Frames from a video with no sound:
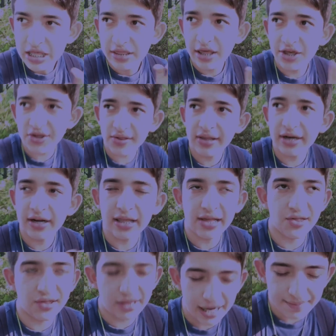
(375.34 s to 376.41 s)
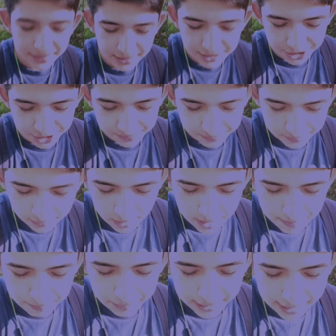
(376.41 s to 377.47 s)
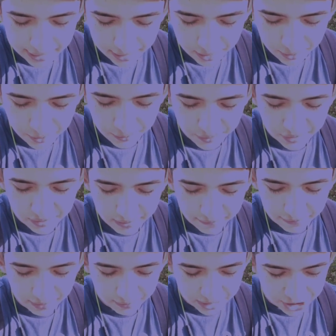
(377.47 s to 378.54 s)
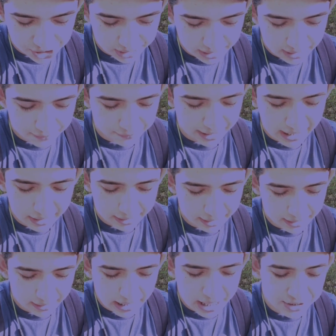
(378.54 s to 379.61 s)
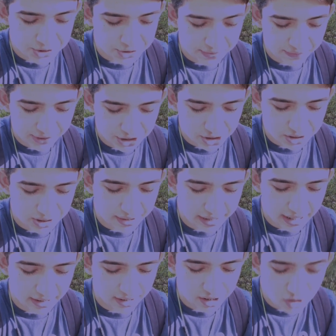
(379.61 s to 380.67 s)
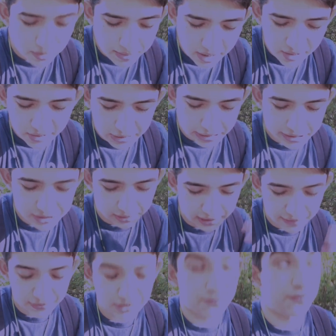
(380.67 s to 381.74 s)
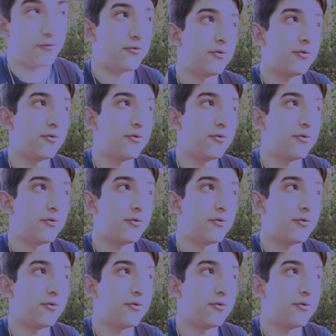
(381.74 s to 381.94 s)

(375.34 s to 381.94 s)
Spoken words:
They just needed a slight push. Plato, who was known for the questioning, reality, and derivation to think that humans needed to live in a